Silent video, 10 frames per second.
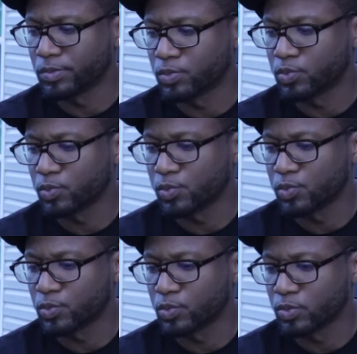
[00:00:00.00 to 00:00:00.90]

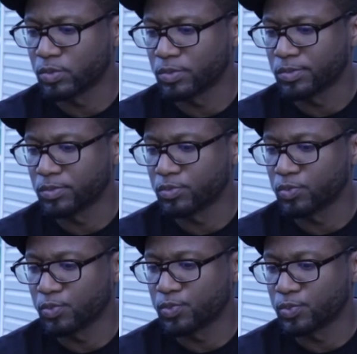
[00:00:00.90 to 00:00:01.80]

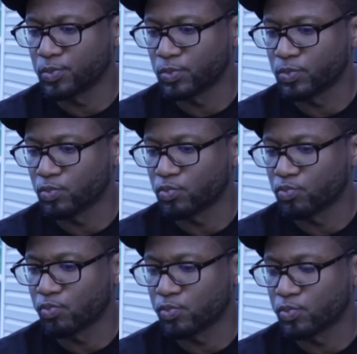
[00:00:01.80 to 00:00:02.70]

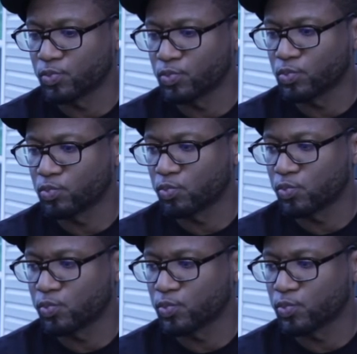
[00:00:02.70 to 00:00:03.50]
(silent)